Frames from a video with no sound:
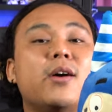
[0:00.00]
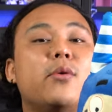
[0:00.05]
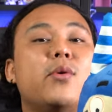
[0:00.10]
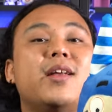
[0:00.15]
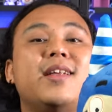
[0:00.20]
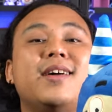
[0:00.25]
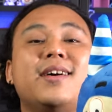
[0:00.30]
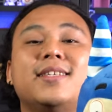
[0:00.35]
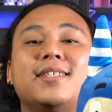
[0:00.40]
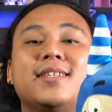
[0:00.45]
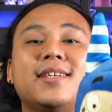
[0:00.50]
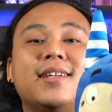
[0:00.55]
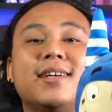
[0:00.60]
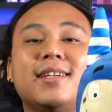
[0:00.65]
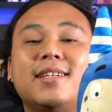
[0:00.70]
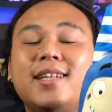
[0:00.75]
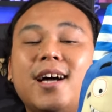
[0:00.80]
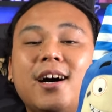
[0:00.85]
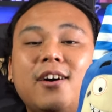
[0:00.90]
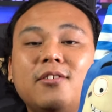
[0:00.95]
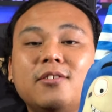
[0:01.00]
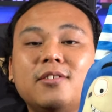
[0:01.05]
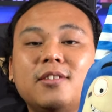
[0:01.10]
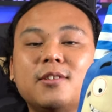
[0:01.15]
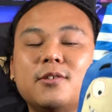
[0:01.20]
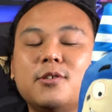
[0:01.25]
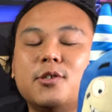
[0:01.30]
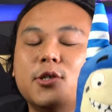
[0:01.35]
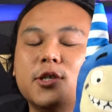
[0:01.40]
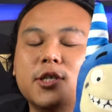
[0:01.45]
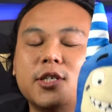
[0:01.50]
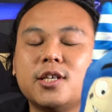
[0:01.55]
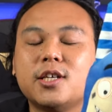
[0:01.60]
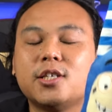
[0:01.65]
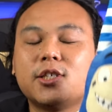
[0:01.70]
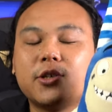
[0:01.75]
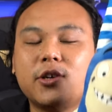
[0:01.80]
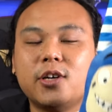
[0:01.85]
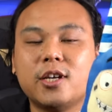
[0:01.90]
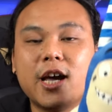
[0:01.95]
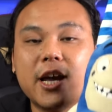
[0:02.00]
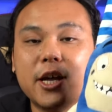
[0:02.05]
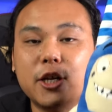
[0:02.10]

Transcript: whether it's an adult, you're just gonna